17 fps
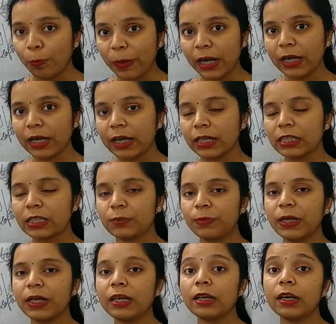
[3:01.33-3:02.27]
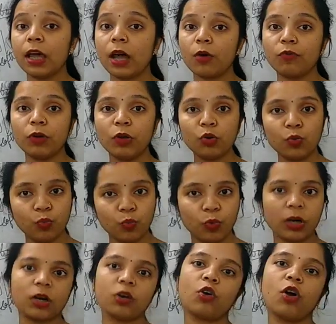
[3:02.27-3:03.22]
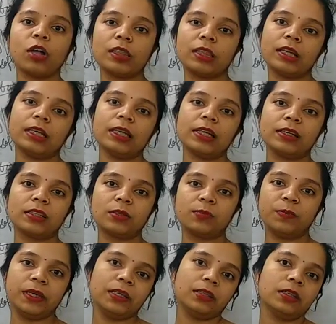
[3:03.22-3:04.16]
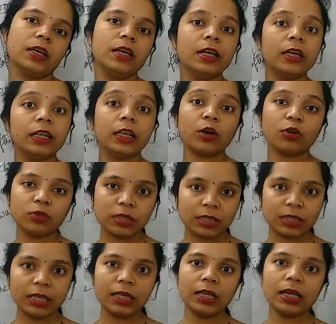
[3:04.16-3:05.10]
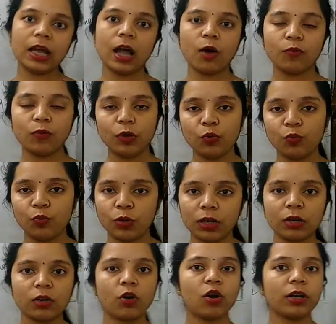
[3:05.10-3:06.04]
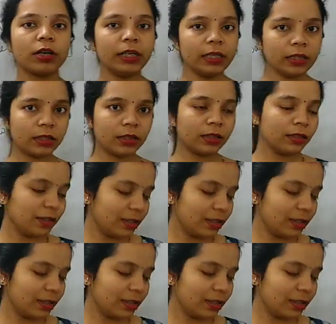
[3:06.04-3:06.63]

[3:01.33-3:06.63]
open Tux Paint and how will you work on the Tux Paint. Now see how will you work on it.